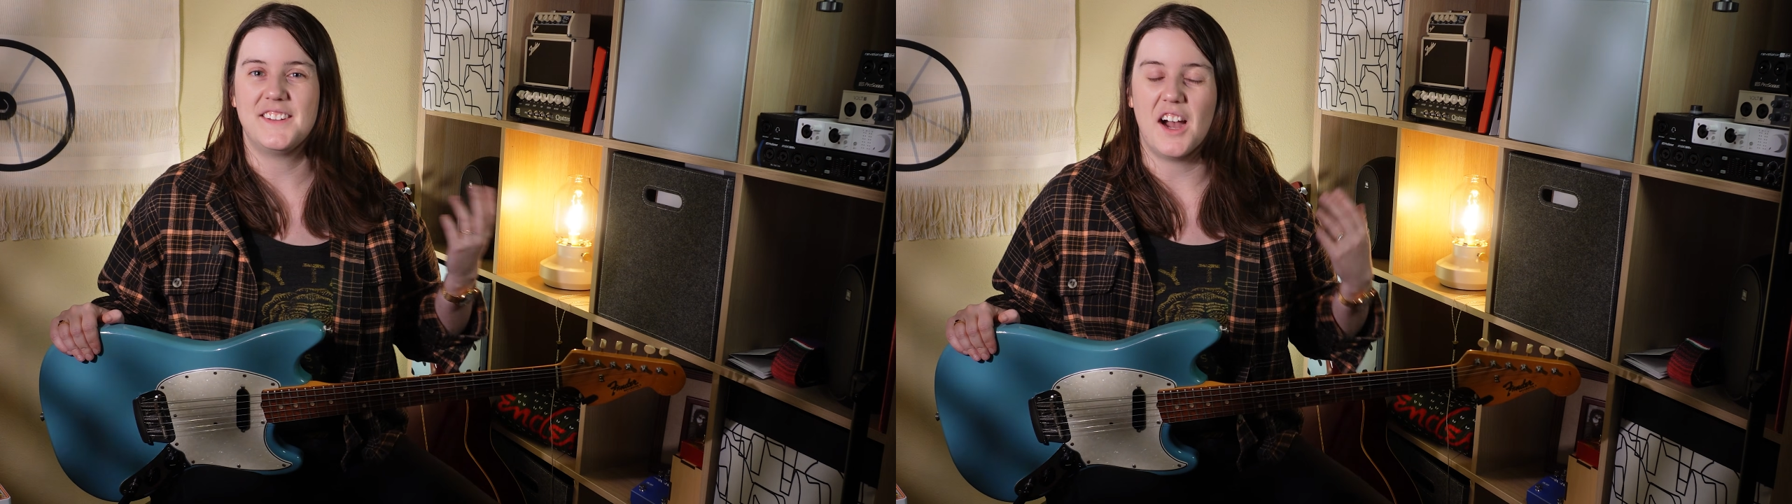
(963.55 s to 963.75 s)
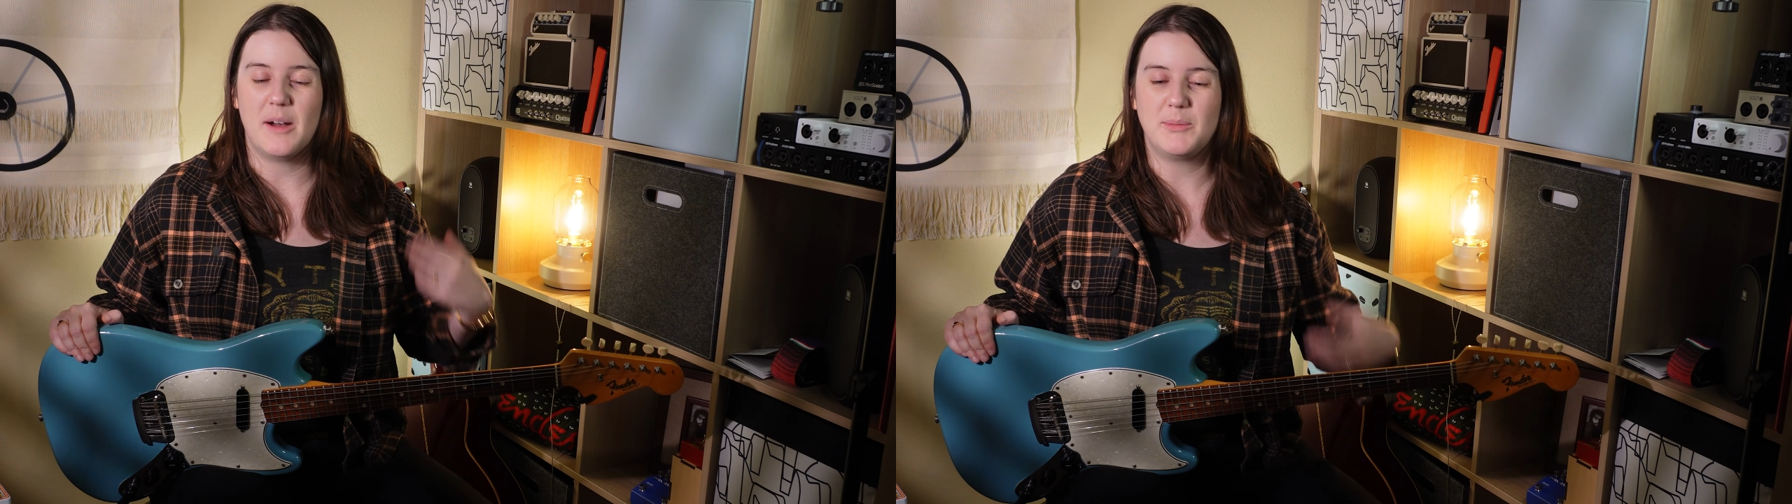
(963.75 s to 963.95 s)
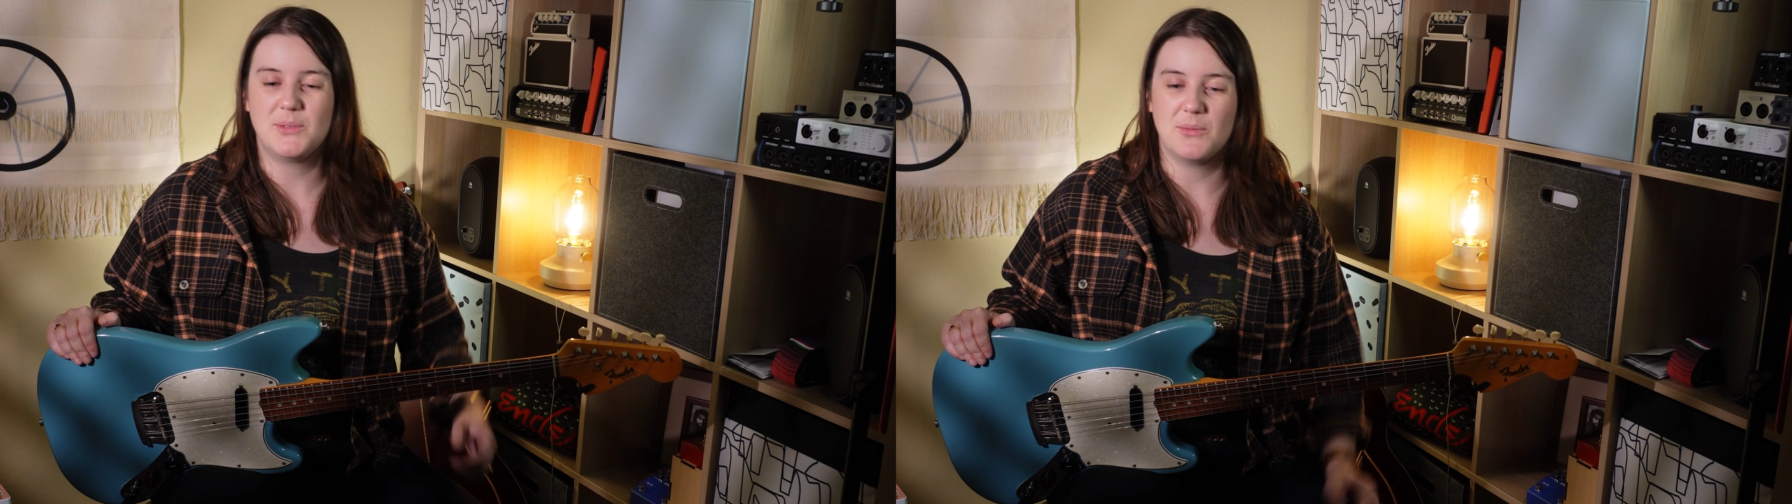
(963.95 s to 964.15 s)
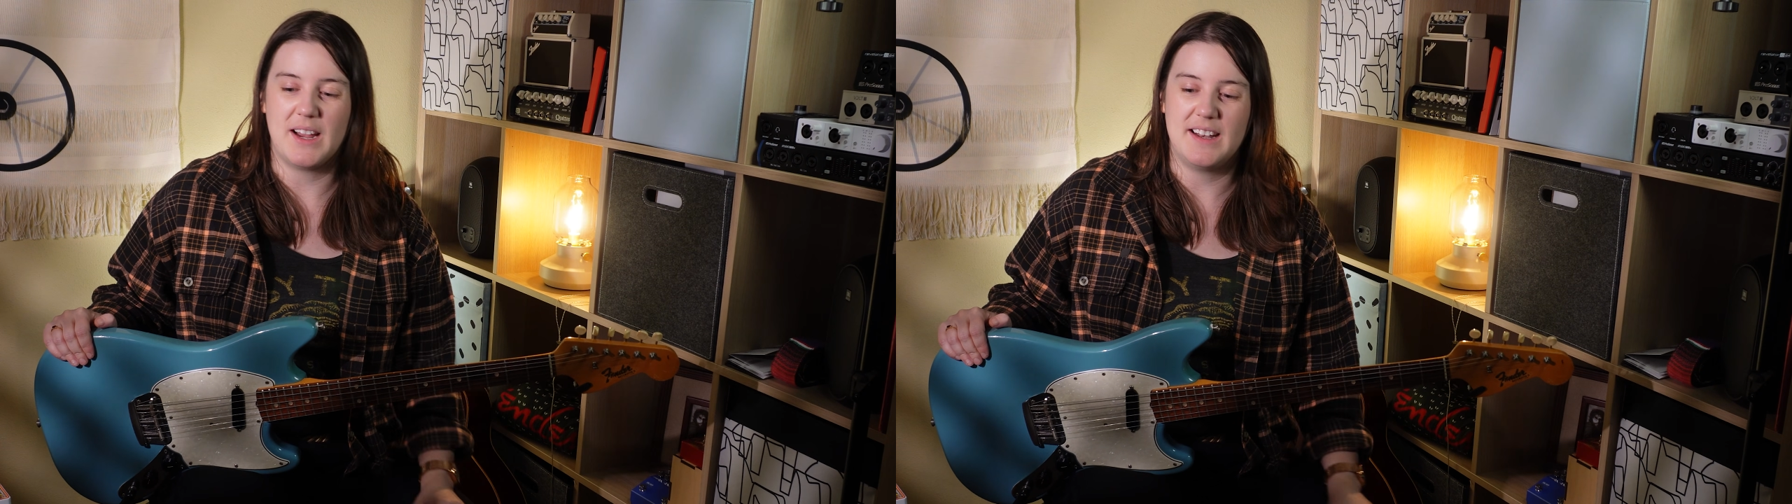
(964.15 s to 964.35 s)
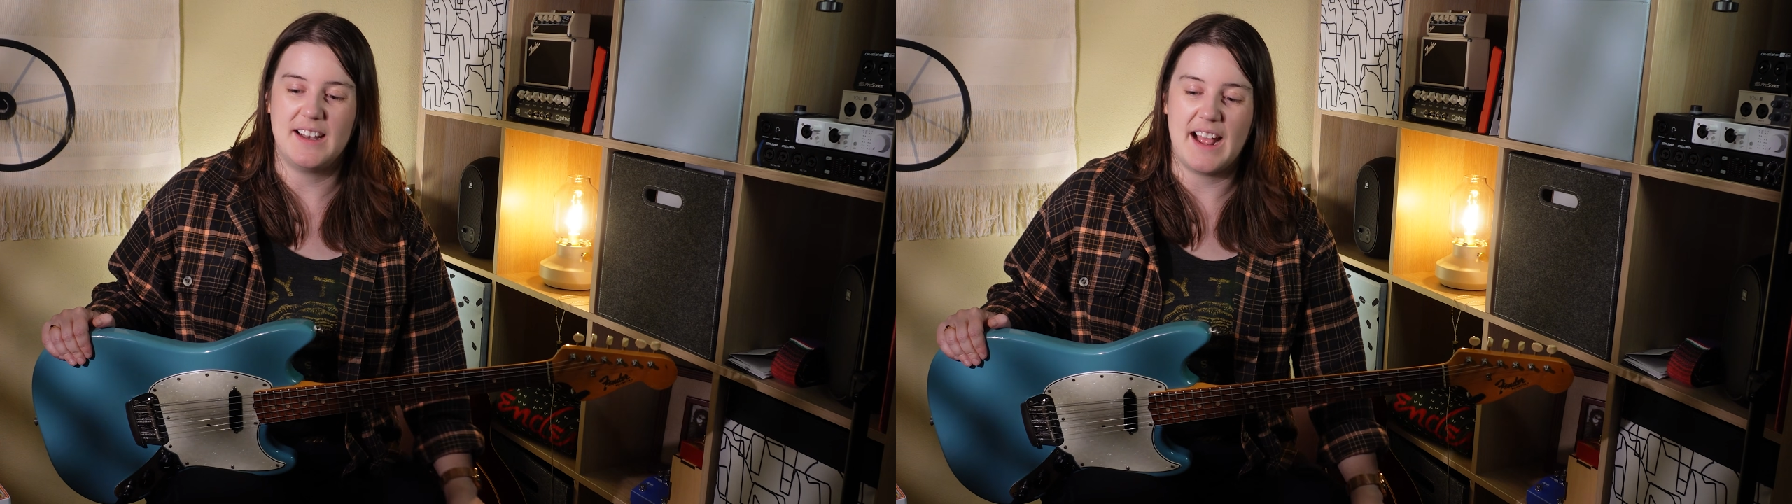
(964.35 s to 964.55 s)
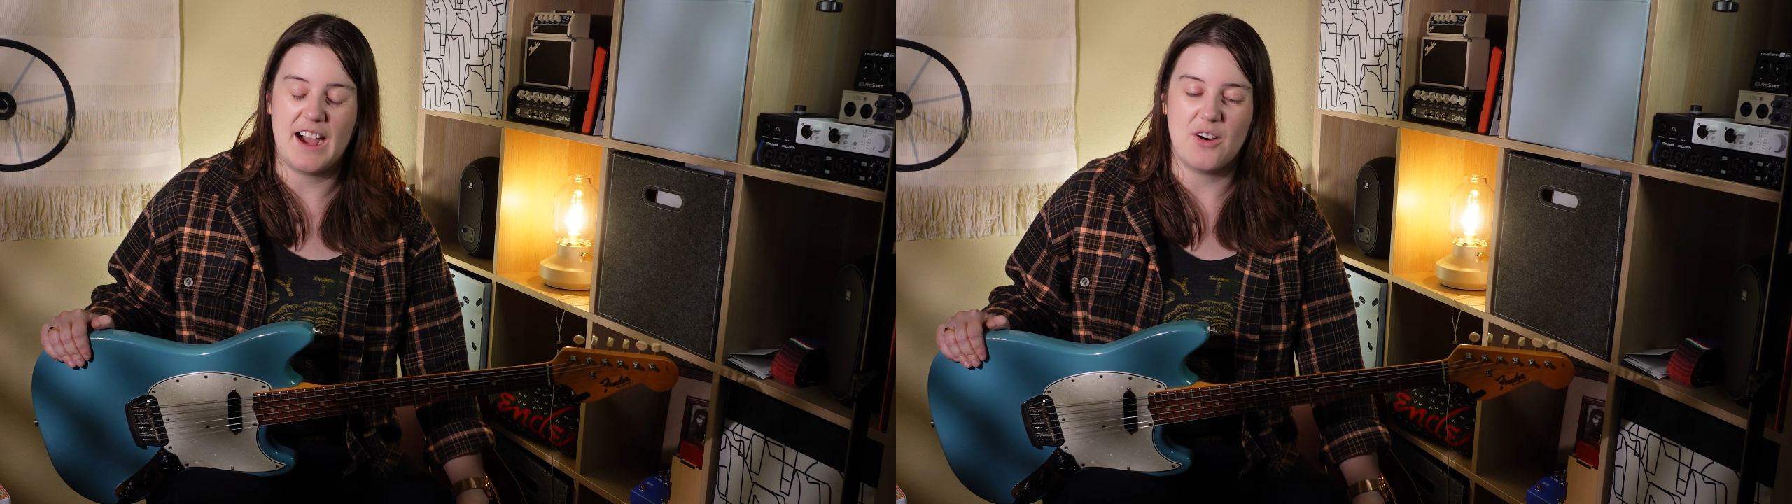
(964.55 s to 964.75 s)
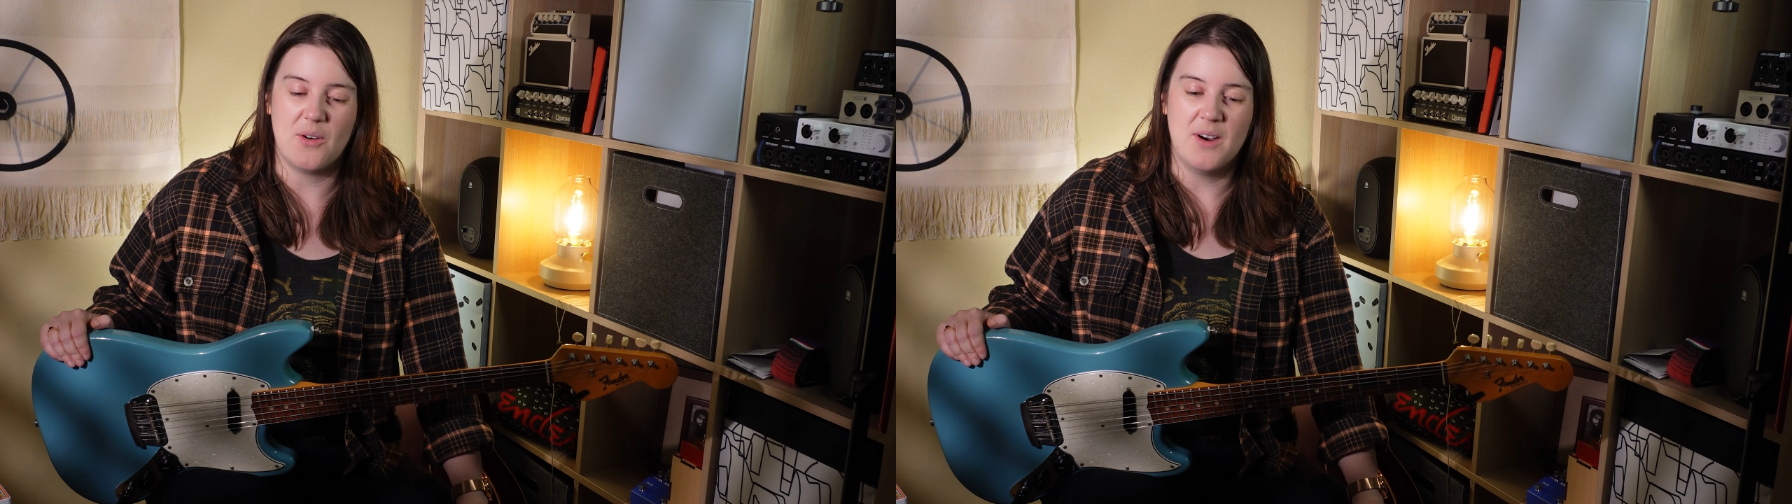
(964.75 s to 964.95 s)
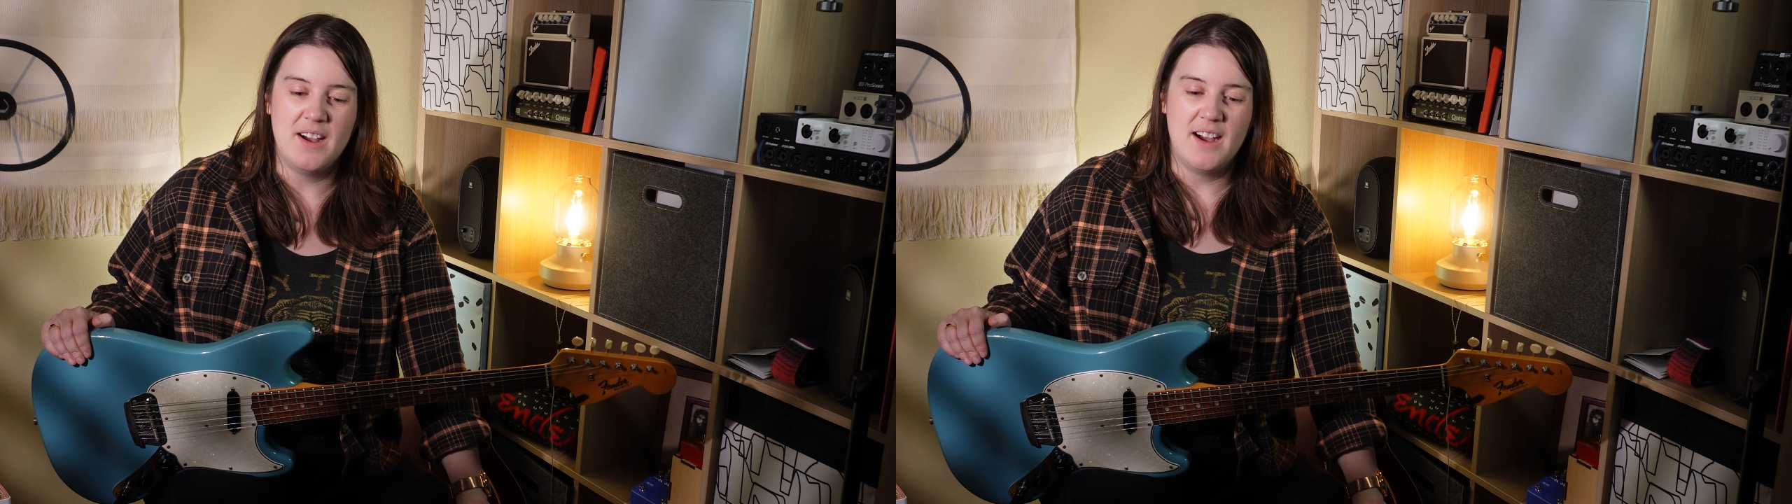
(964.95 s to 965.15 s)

tops right now.